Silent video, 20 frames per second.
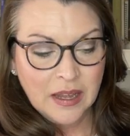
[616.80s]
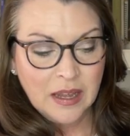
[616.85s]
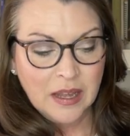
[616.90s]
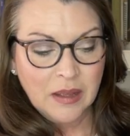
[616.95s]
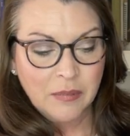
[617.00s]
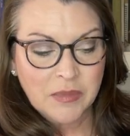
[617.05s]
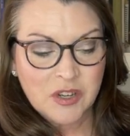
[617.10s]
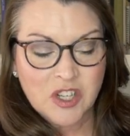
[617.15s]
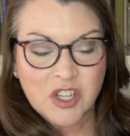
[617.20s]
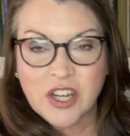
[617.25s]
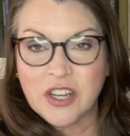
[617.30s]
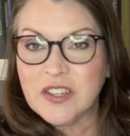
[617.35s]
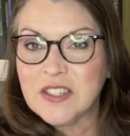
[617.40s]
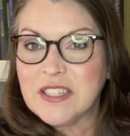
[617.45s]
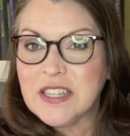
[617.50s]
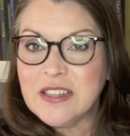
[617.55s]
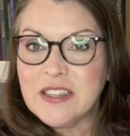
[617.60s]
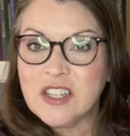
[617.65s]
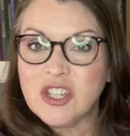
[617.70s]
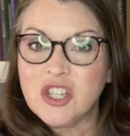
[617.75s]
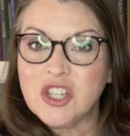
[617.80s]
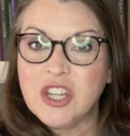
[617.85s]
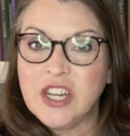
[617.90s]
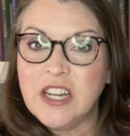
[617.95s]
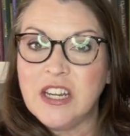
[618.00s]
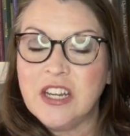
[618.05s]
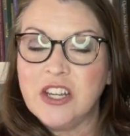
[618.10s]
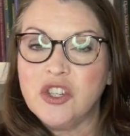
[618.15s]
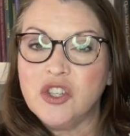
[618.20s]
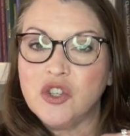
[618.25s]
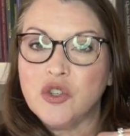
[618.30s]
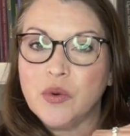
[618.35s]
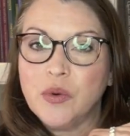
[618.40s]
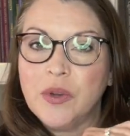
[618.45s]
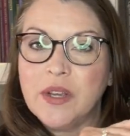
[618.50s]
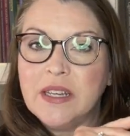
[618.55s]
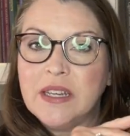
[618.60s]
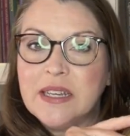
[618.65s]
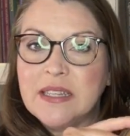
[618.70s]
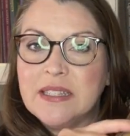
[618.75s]
Michelle said that she
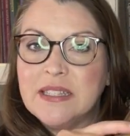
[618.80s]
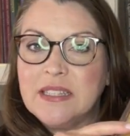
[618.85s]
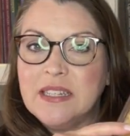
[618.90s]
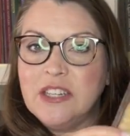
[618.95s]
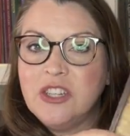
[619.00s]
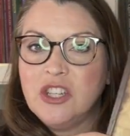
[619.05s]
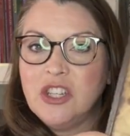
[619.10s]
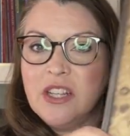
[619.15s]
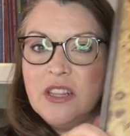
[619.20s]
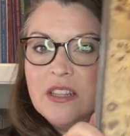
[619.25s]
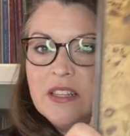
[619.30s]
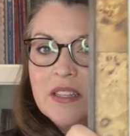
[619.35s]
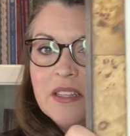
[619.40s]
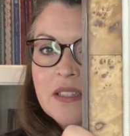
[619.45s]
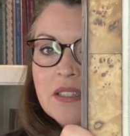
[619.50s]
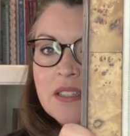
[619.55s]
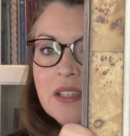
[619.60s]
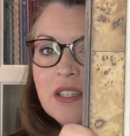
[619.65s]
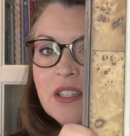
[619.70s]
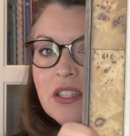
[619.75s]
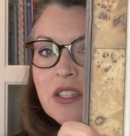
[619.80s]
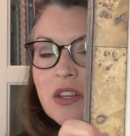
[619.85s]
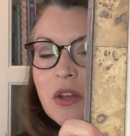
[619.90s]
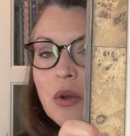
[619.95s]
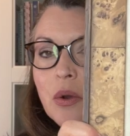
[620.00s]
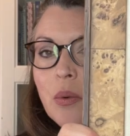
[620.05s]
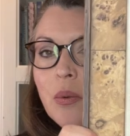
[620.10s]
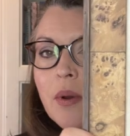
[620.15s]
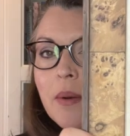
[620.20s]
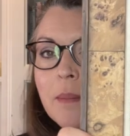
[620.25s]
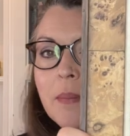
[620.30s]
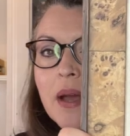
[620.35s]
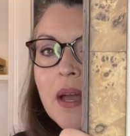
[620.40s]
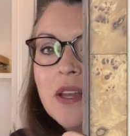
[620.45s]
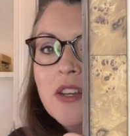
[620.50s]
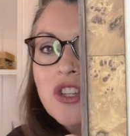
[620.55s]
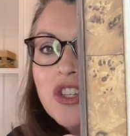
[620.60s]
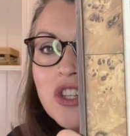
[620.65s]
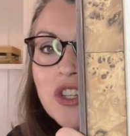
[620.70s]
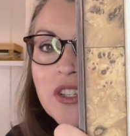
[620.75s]
enjoyed stitching this so
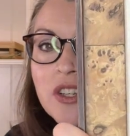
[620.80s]
much.